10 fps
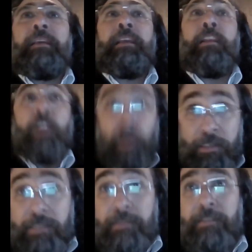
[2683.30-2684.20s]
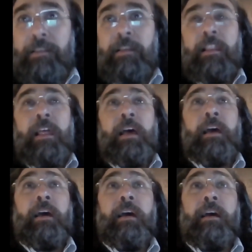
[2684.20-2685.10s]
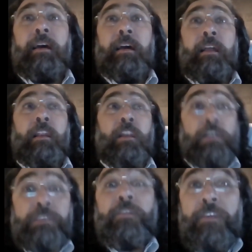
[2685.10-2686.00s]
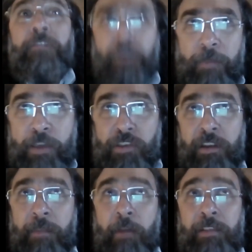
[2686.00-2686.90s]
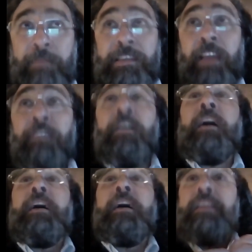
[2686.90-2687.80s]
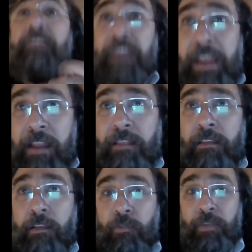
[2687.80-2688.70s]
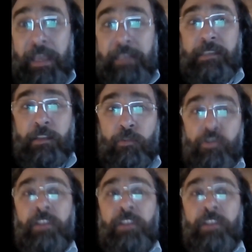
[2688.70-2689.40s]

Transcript: he lost lots of information about himself revealed to the institution